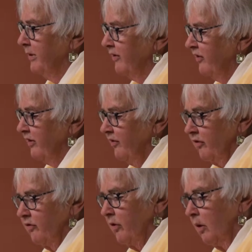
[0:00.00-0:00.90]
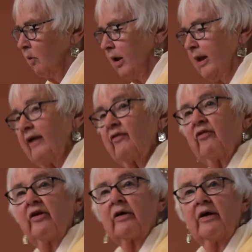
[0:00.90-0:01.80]
businesses were less
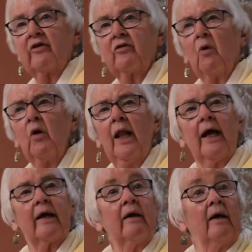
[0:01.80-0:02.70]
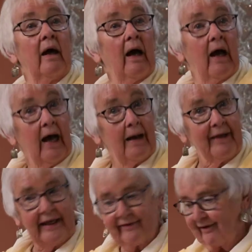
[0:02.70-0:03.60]
serious, more like
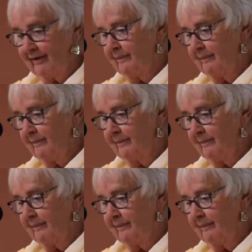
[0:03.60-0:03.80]
hobbies.